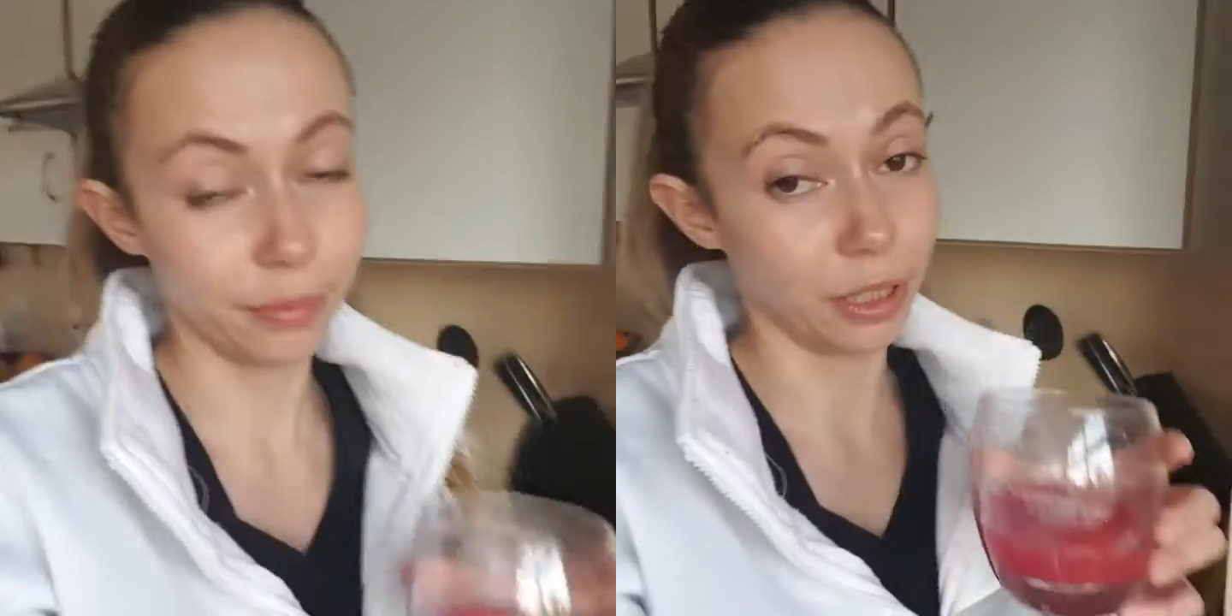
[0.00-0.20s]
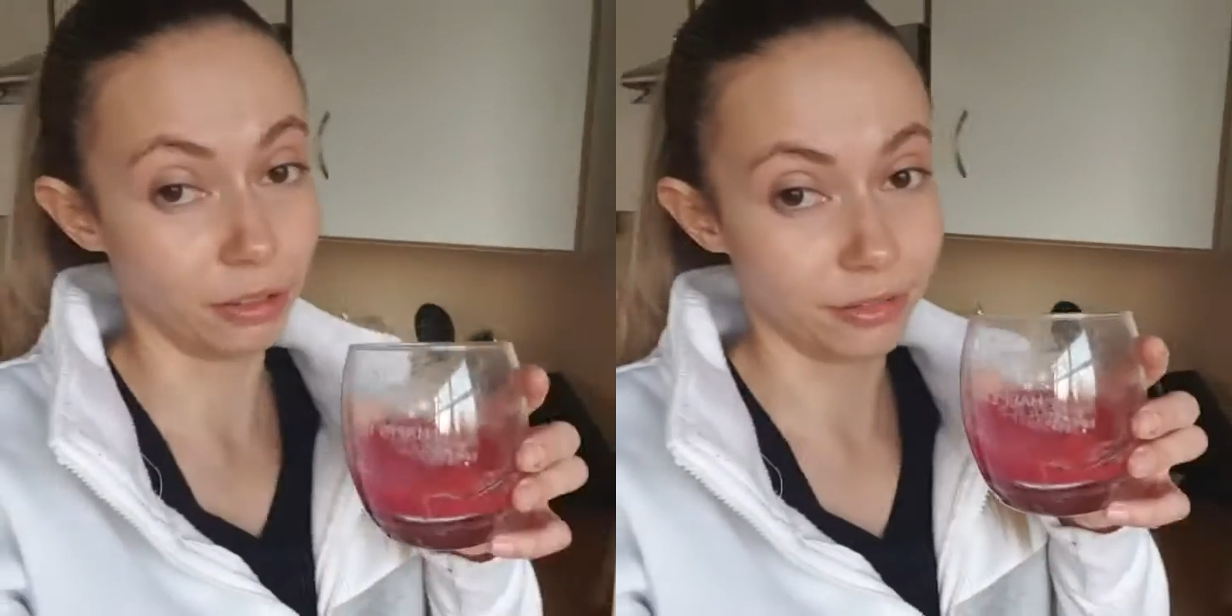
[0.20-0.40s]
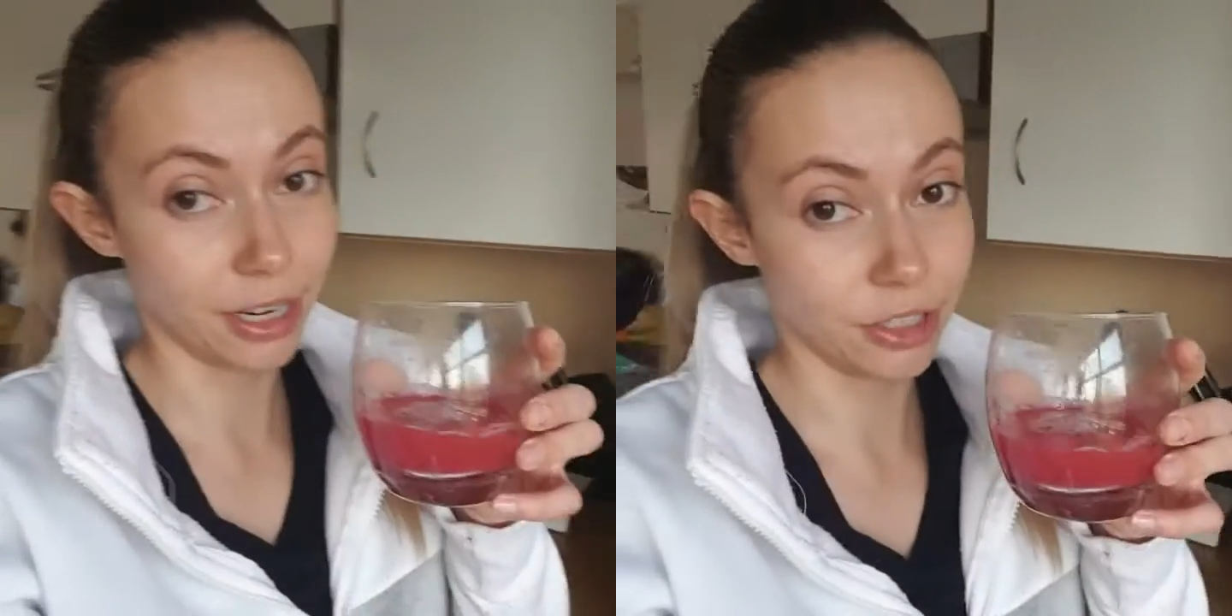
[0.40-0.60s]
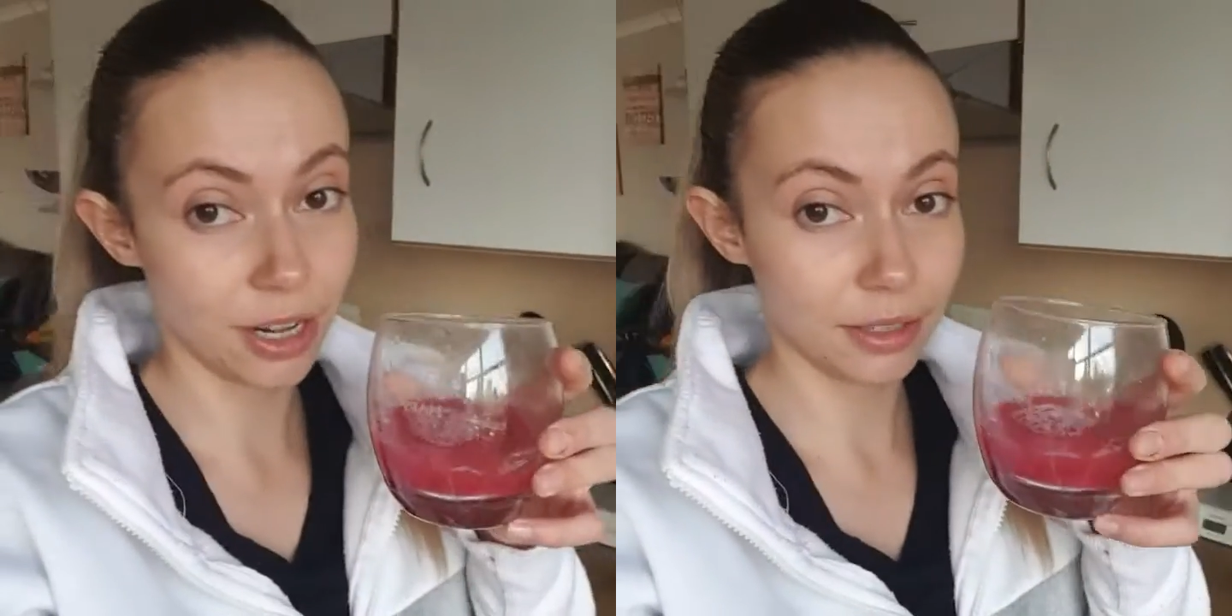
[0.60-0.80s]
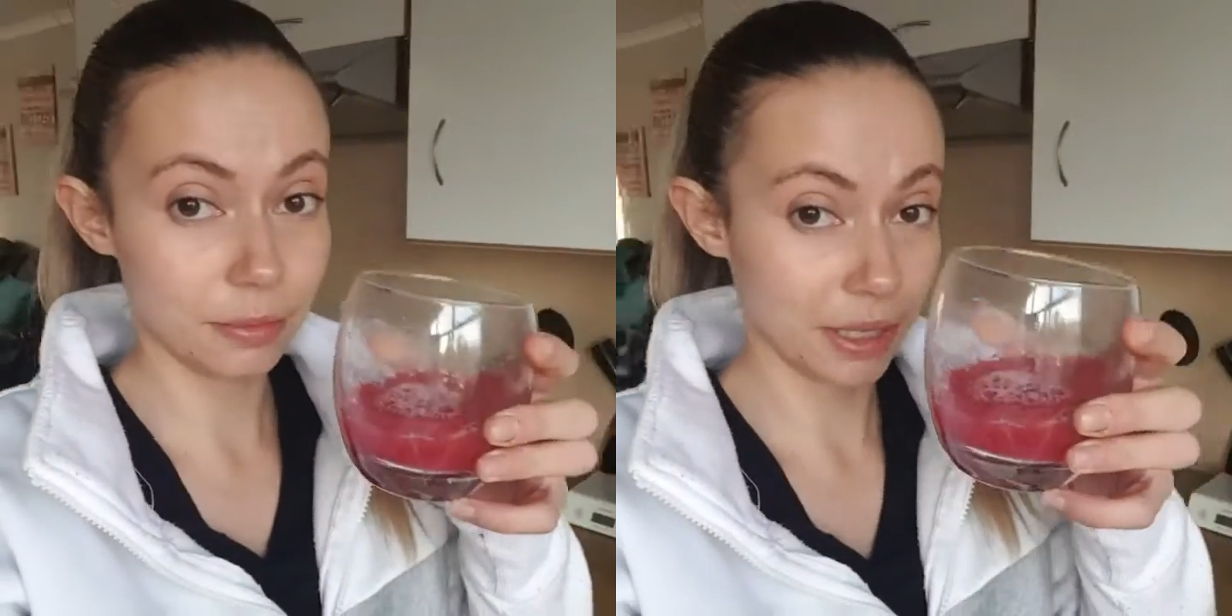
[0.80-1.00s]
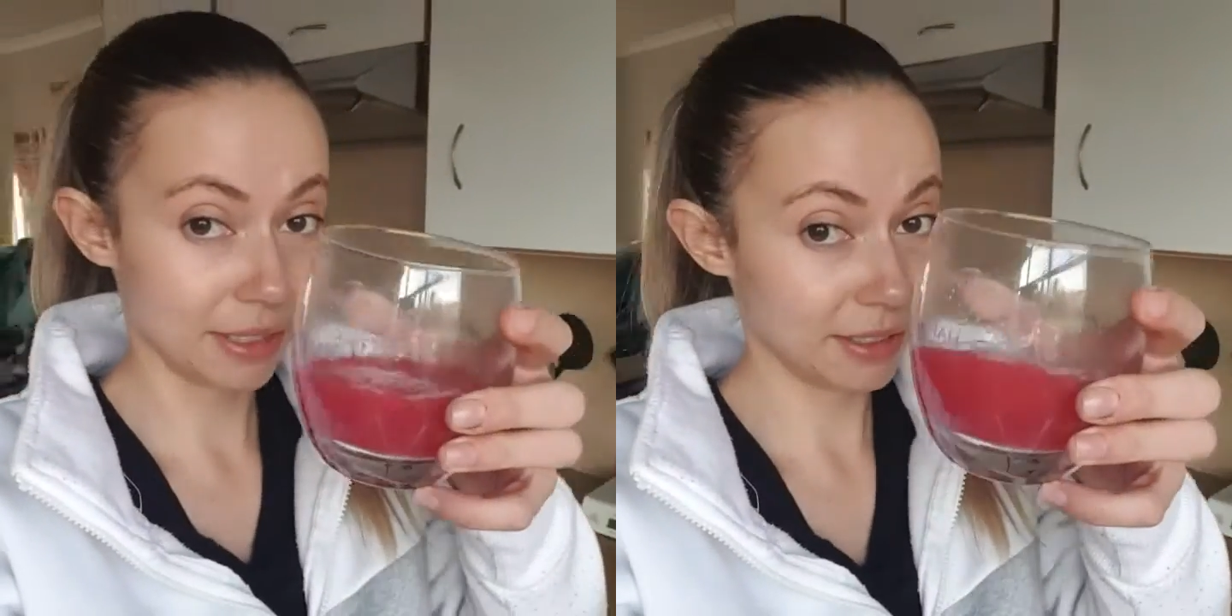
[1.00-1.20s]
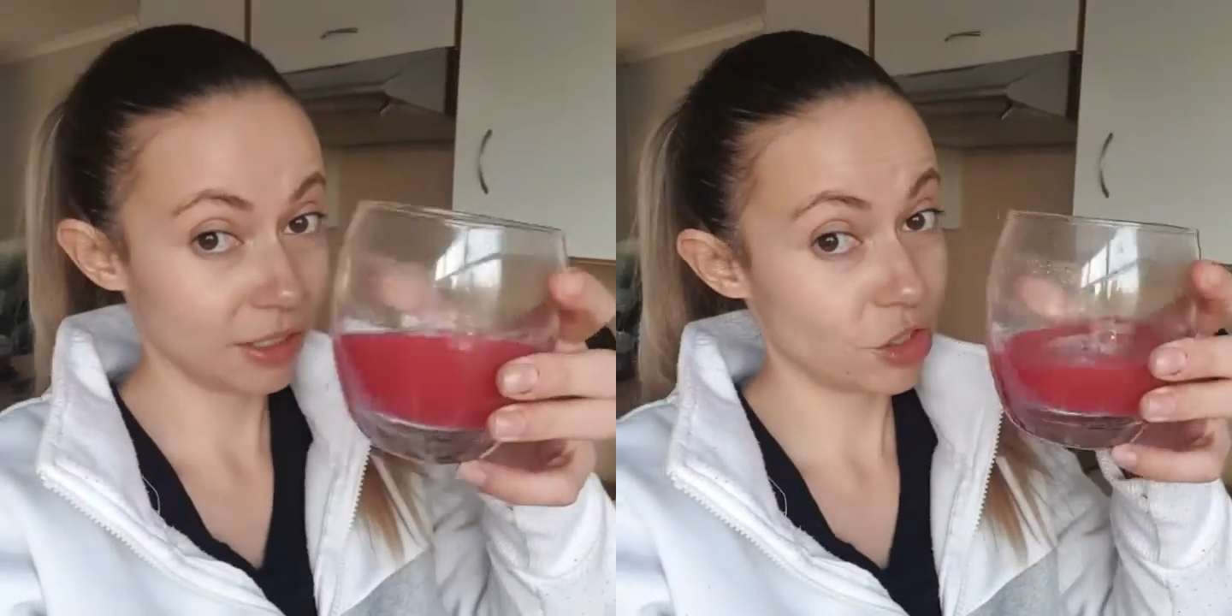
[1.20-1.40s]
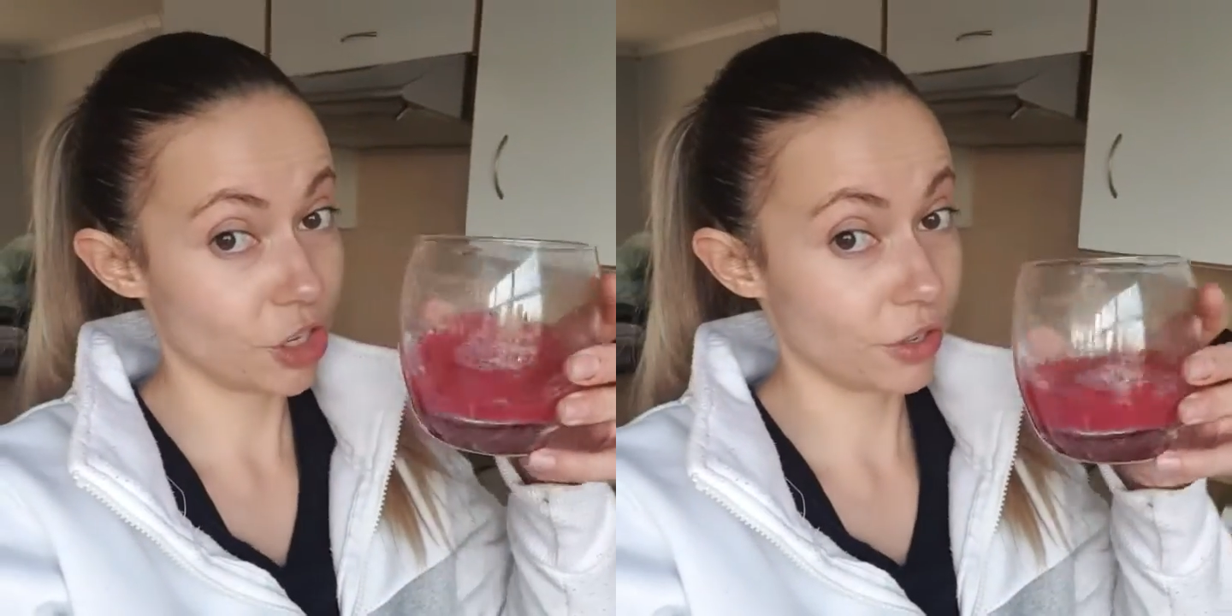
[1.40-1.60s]
little fragile, but
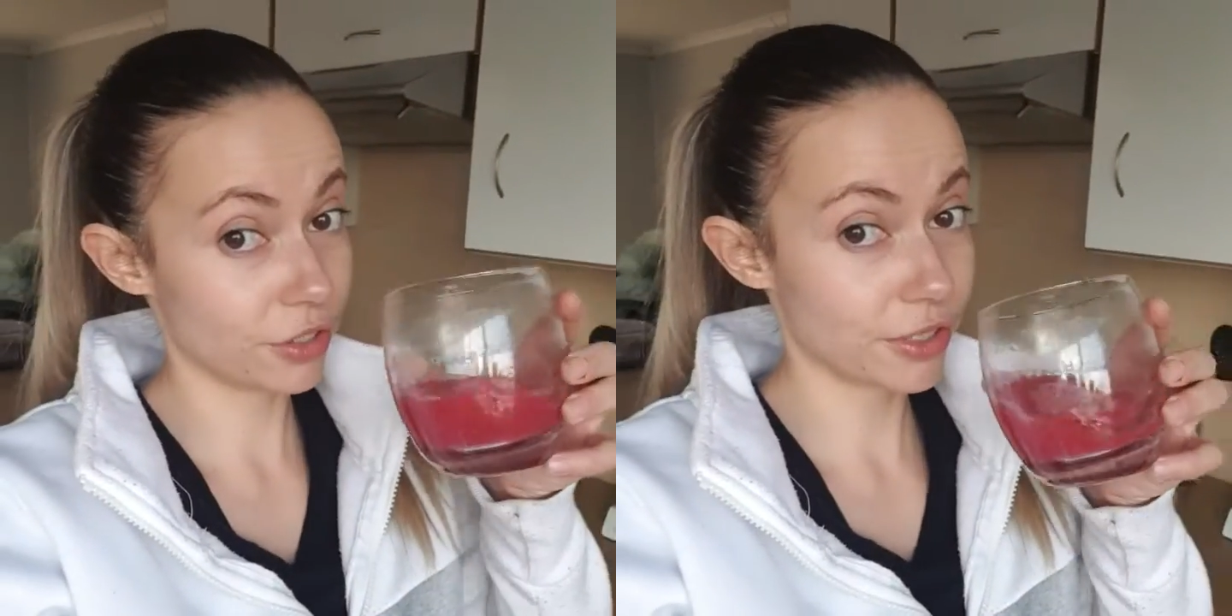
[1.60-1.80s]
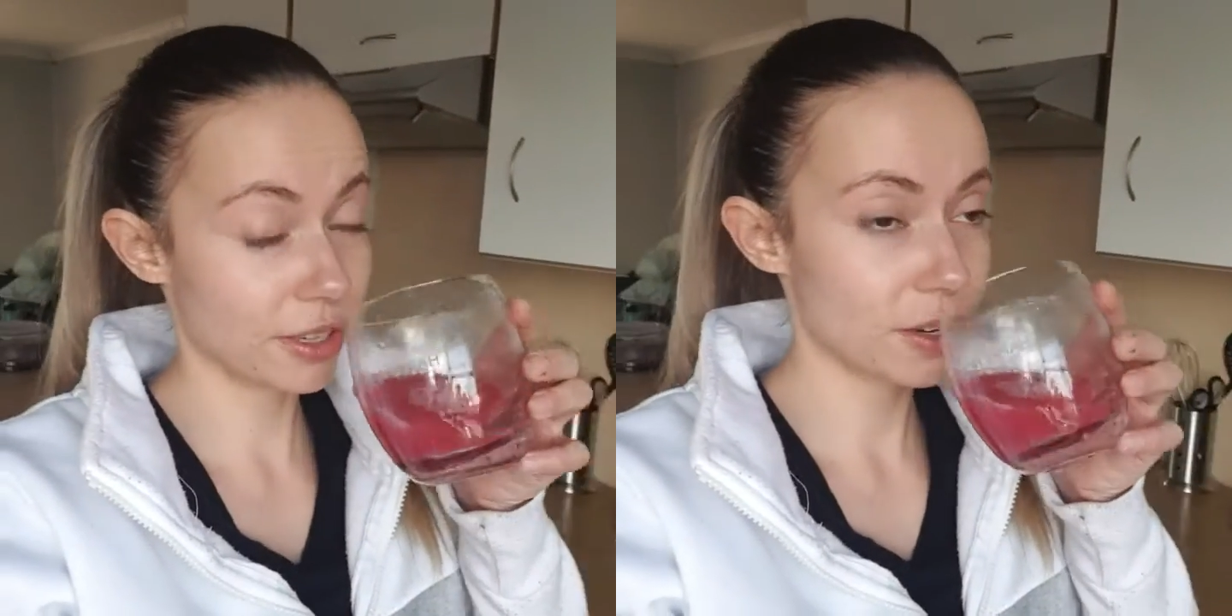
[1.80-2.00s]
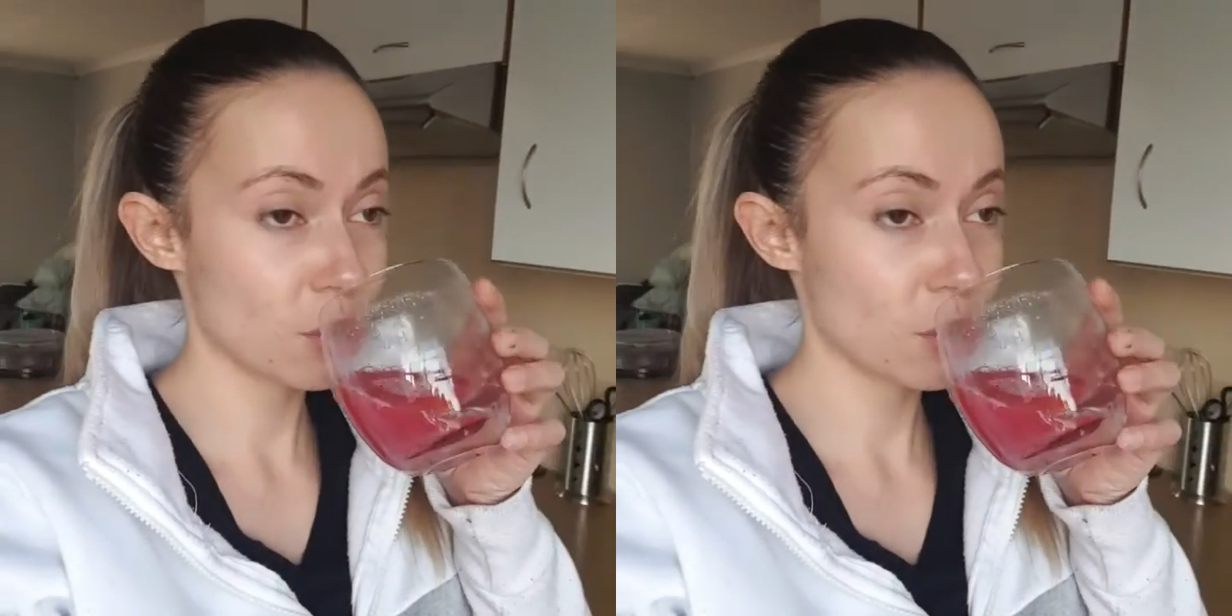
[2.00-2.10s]
cheers.